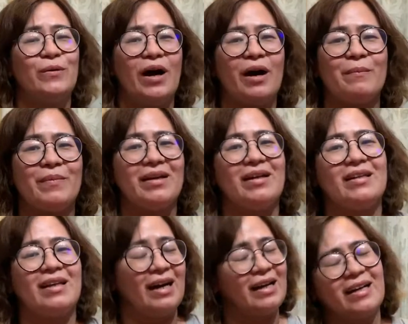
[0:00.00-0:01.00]
happy na
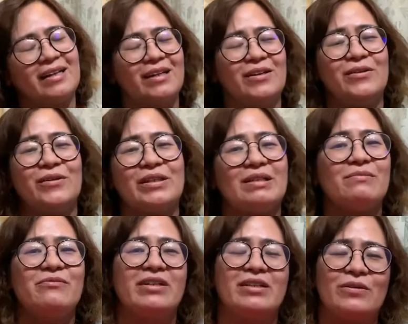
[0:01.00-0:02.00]
lagi kang nanonood ng
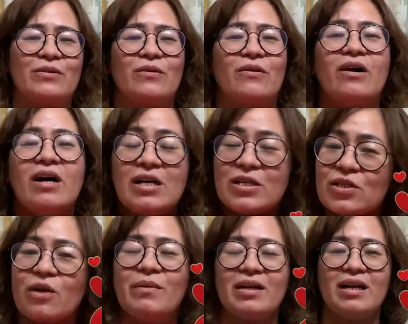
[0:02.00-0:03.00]
video ko.
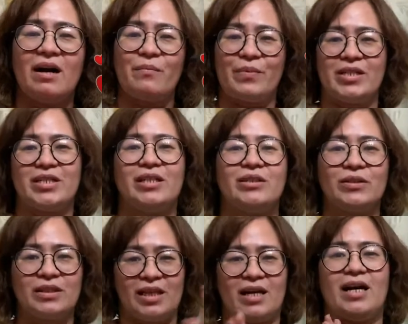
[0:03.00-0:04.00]
Sobrang na-appreciate ko
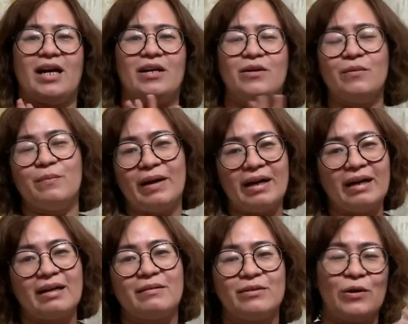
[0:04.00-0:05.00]
talaga yung
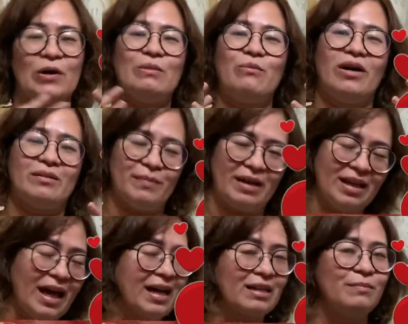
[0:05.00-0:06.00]
pag-nood mo at
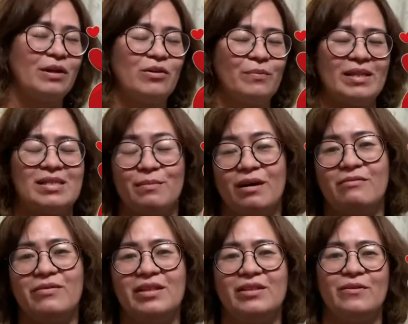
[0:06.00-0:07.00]
pag-like at pag-comment sa mga
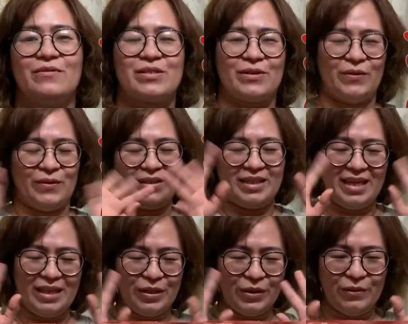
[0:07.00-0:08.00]
videos ko.
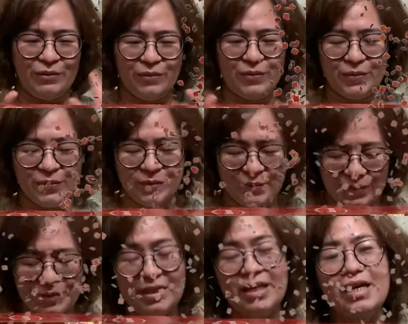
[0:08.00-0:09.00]
Thank you!
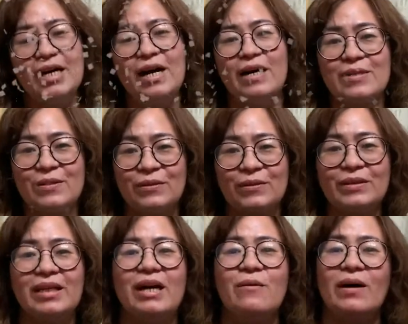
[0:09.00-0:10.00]
So
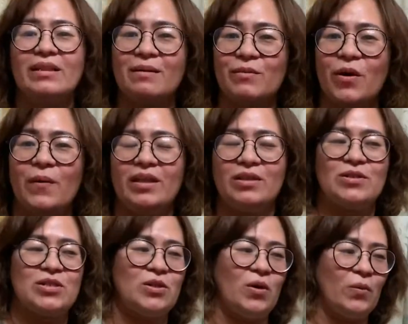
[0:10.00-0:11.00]
today, what I'm going to
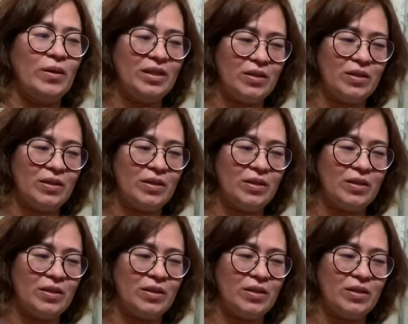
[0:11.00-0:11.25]
show with